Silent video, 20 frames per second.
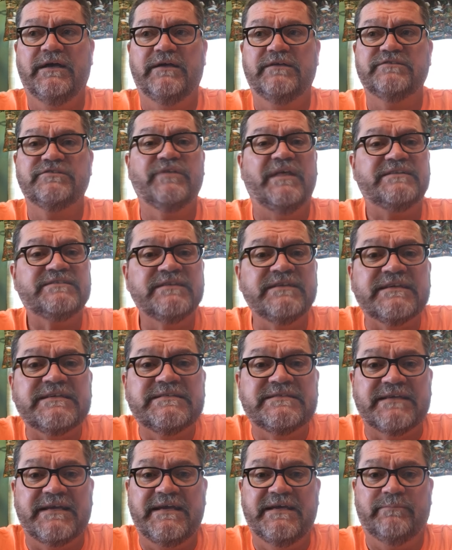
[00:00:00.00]
So that's an
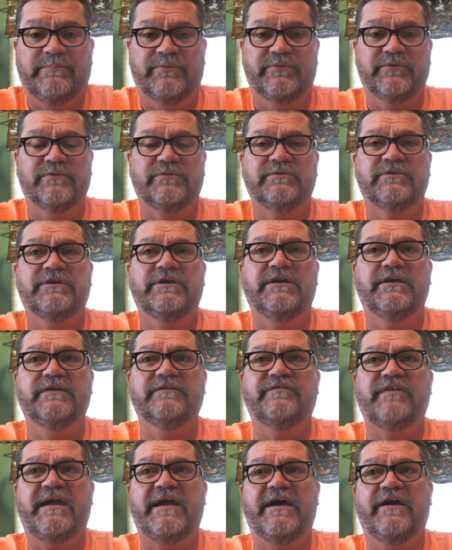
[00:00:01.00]
example
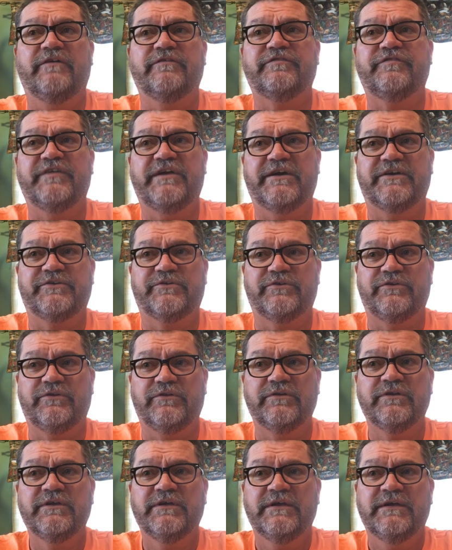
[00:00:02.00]
of how
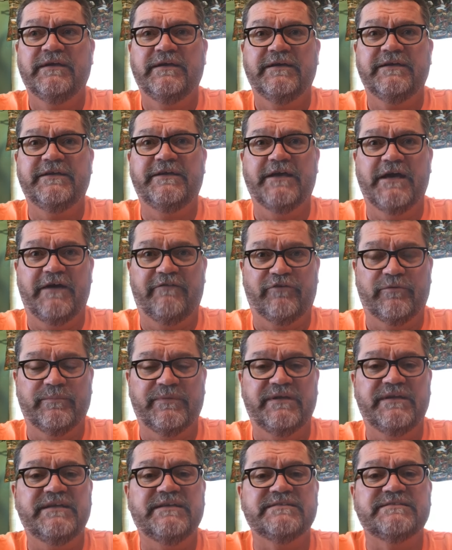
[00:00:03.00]
federal
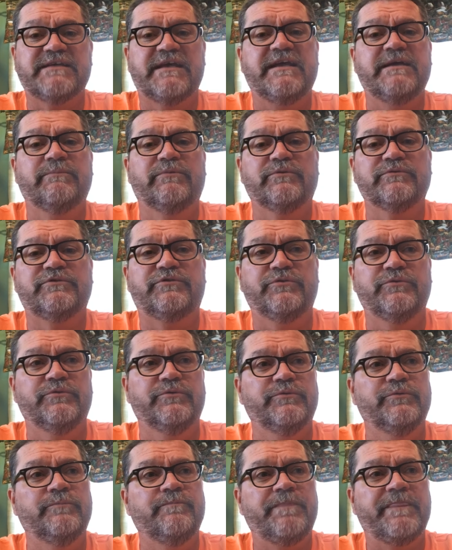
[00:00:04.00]
government is able
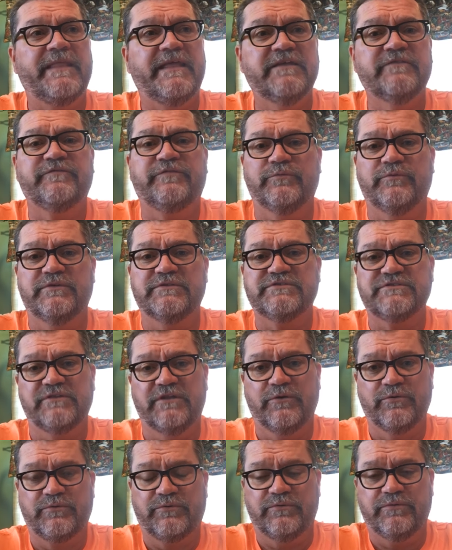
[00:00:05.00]
to influence
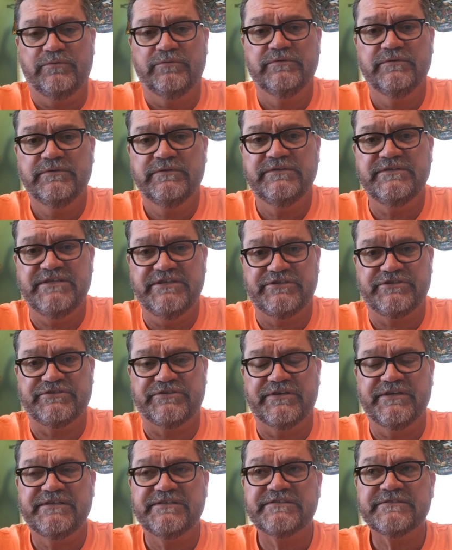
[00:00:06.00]
local
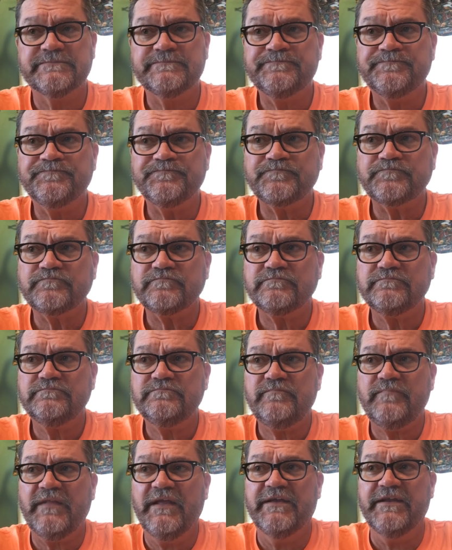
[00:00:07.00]
districts.
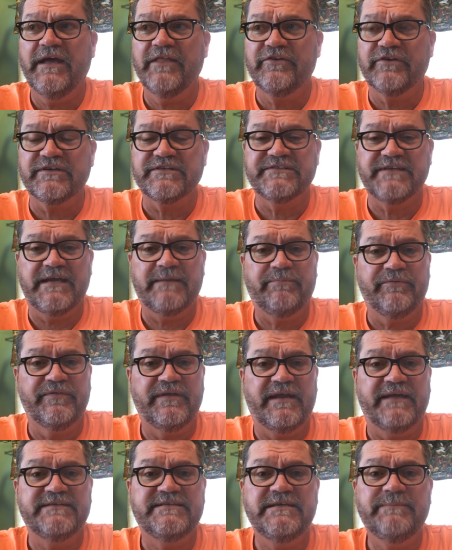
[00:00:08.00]
Another example
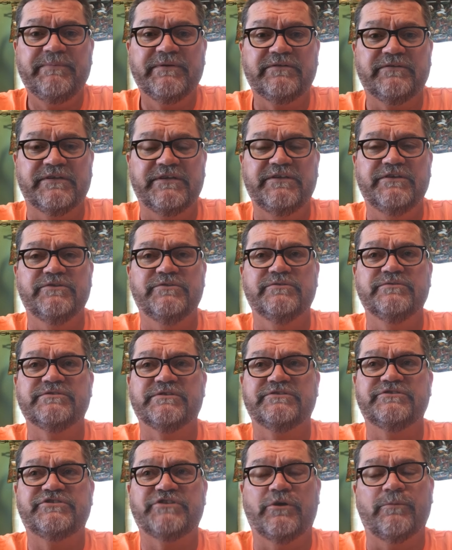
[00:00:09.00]
that I typically use
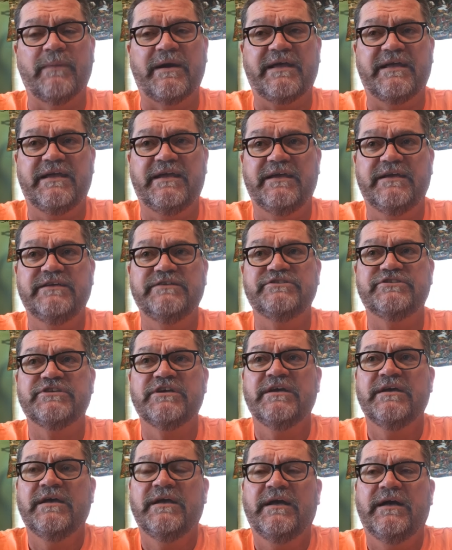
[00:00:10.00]
and show my age
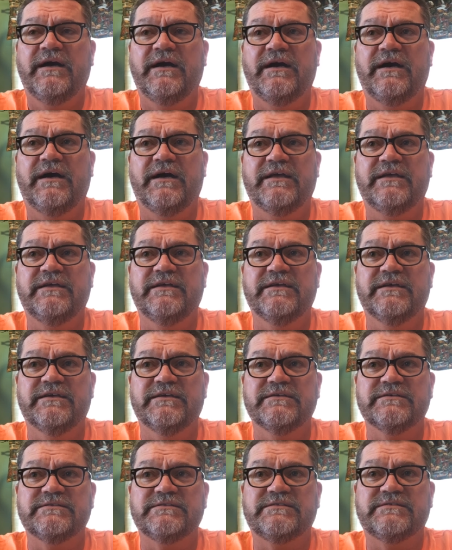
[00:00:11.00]

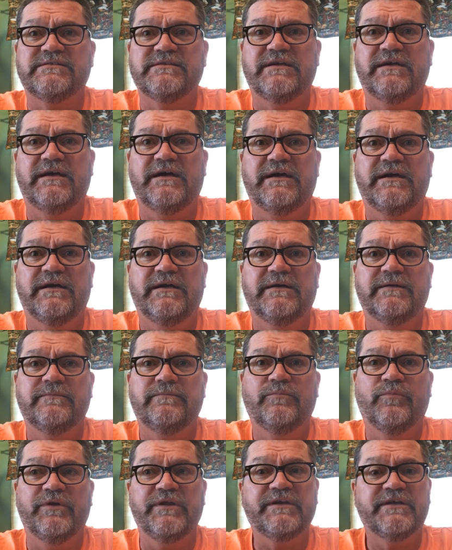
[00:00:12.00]
is
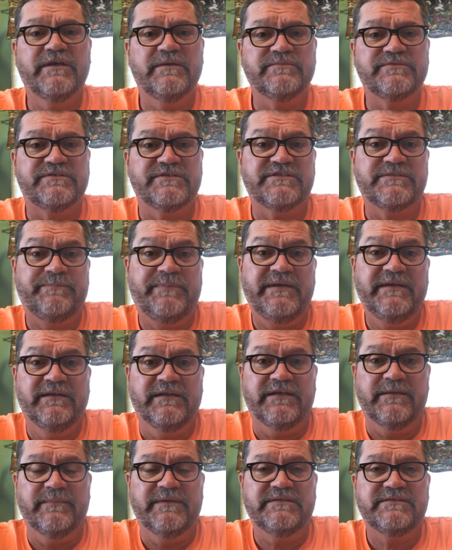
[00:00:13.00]
when it comes to speed
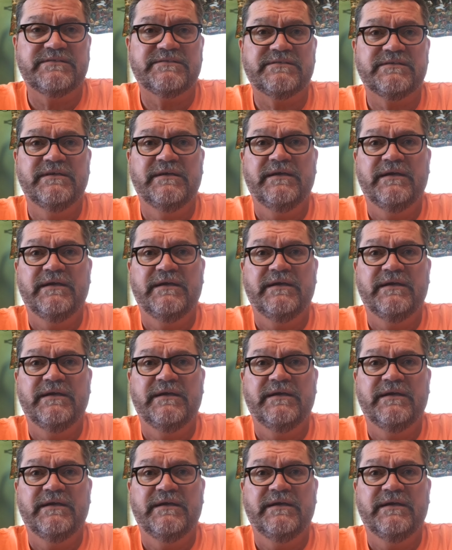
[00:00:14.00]
limits.